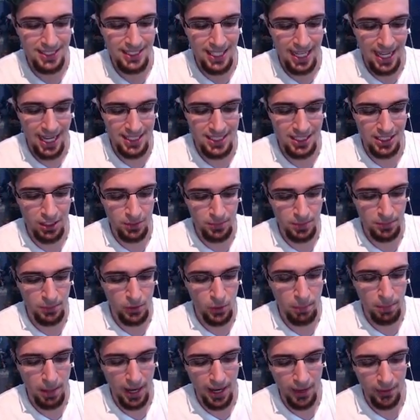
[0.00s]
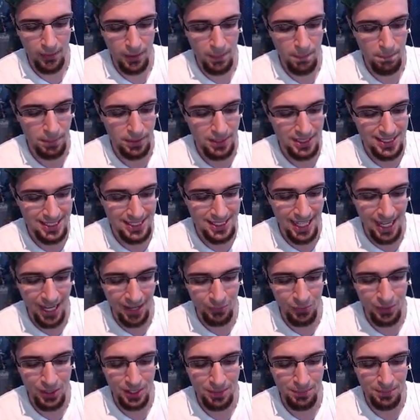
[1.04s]
he has a little bit more power, but it's
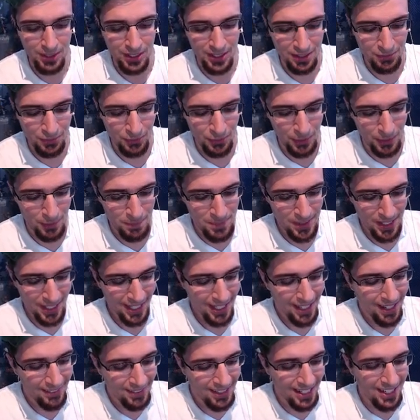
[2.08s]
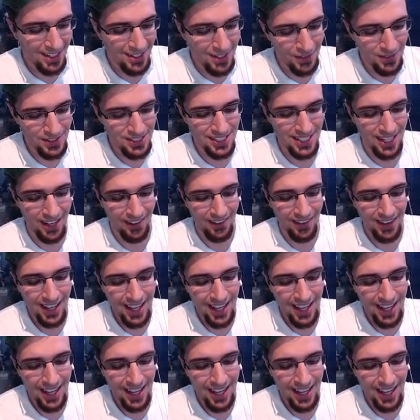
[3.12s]
not what I'm looking for. I'm getting nervous now.